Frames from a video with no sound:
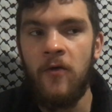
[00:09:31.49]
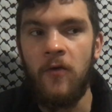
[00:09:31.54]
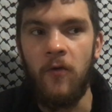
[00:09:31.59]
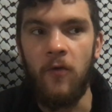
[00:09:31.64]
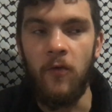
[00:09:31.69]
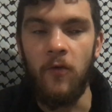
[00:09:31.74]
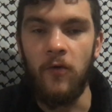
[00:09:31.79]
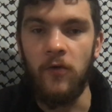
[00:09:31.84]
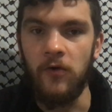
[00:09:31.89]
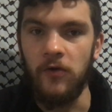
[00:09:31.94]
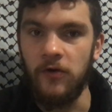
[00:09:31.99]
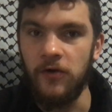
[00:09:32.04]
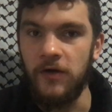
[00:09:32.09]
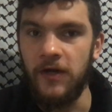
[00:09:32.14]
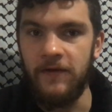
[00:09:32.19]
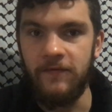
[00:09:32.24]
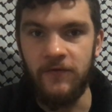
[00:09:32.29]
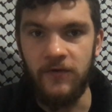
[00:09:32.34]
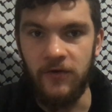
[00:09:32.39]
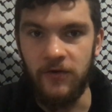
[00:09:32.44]
or
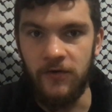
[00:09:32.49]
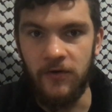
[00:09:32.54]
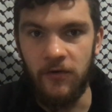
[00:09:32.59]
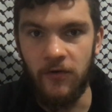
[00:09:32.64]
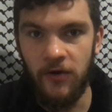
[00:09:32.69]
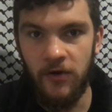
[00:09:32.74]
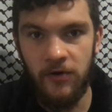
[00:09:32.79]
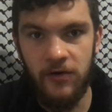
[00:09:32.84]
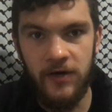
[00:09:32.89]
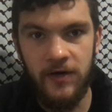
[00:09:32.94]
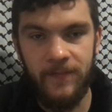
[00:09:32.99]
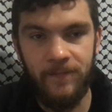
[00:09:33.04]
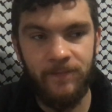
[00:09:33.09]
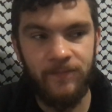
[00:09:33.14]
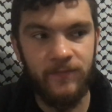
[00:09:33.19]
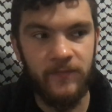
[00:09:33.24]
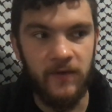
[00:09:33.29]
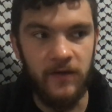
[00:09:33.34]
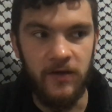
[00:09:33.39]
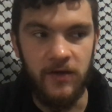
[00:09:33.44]
if you're in no hurry,
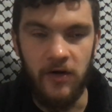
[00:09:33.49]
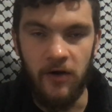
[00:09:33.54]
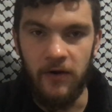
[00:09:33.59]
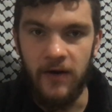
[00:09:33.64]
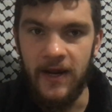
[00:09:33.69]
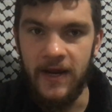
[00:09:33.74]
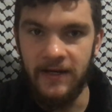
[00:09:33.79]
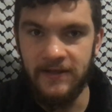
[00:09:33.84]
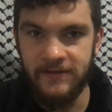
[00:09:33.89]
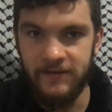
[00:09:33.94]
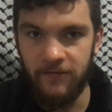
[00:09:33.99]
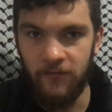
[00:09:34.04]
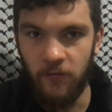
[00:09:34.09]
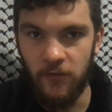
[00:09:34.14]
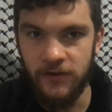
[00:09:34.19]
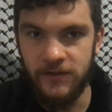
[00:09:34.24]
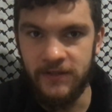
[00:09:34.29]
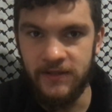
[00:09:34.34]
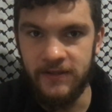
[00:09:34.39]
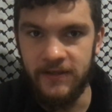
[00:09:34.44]
you know, 8 to
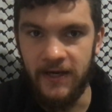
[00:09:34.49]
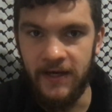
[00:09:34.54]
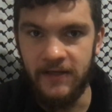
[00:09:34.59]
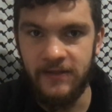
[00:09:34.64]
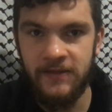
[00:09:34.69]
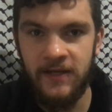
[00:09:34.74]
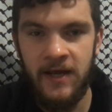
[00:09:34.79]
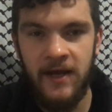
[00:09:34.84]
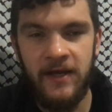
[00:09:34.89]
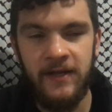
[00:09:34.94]
14 days.